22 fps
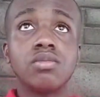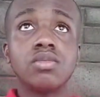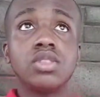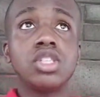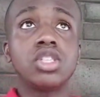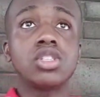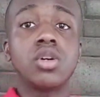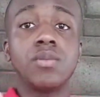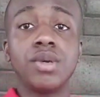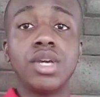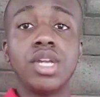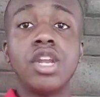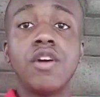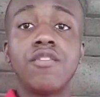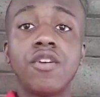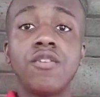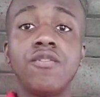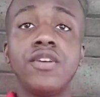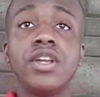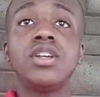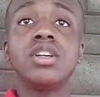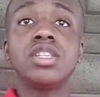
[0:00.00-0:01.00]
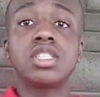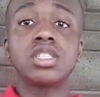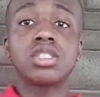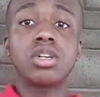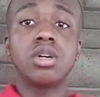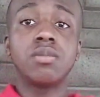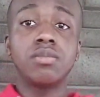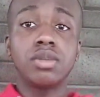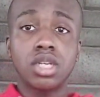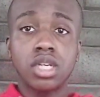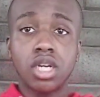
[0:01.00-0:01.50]
There's going to be another video that's
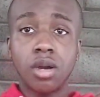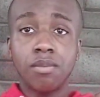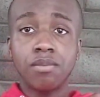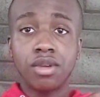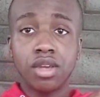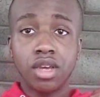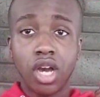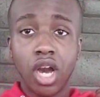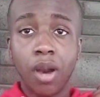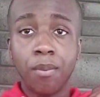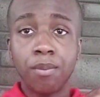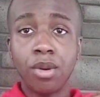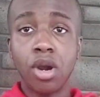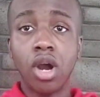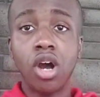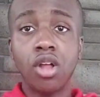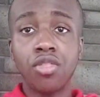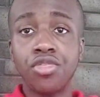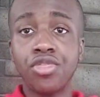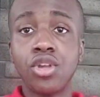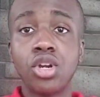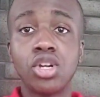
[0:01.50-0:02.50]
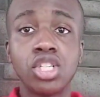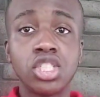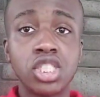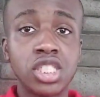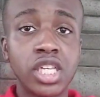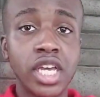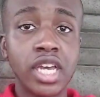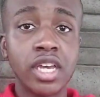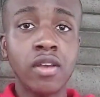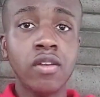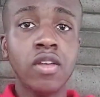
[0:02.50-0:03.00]
going to be coming up on
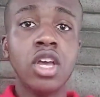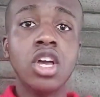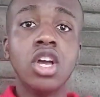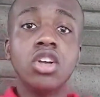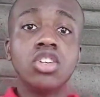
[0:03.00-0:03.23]
Thursday.